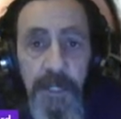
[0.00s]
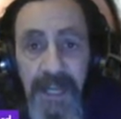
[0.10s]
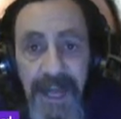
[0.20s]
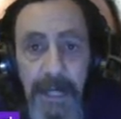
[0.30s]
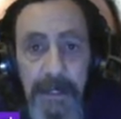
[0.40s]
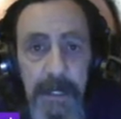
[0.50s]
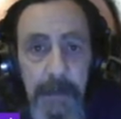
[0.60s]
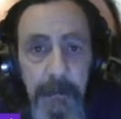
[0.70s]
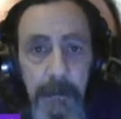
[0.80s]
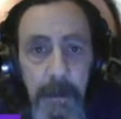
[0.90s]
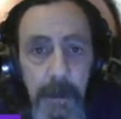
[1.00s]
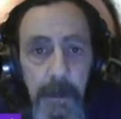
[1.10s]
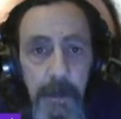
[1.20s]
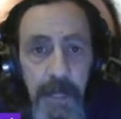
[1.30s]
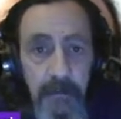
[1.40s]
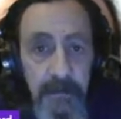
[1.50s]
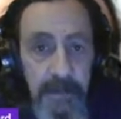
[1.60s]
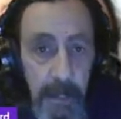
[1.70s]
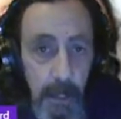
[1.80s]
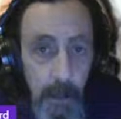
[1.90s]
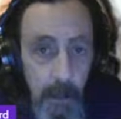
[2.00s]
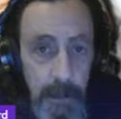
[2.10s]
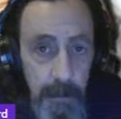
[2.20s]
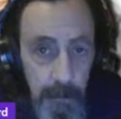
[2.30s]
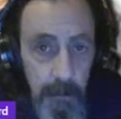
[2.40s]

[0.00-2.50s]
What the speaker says: and last name. They even tell you in